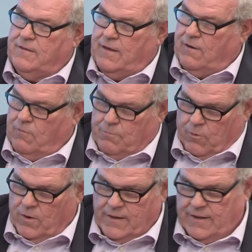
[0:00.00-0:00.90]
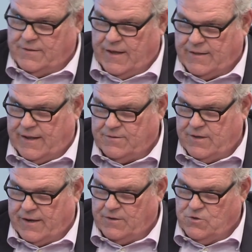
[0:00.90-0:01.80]
how important it is to get that
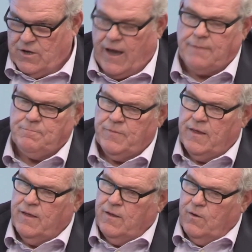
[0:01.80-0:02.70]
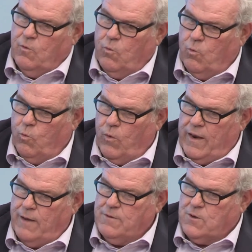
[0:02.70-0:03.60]
second shot,
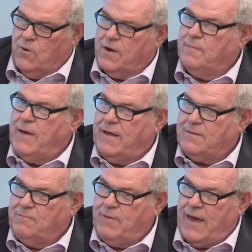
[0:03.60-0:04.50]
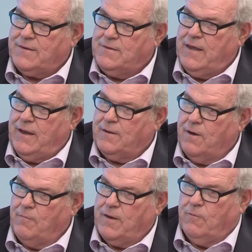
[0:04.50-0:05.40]
when they were talking about the vaccine
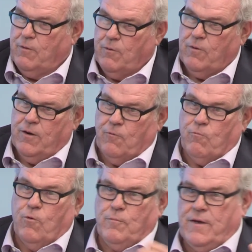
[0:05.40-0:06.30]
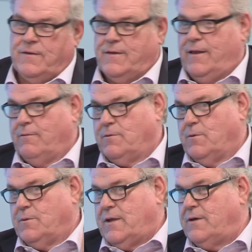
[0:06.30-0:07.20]
coming, we were hearing rumors and they were
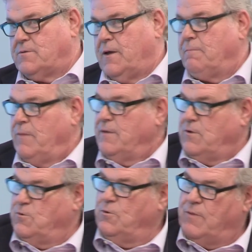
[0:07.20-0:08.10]
doing testing, did you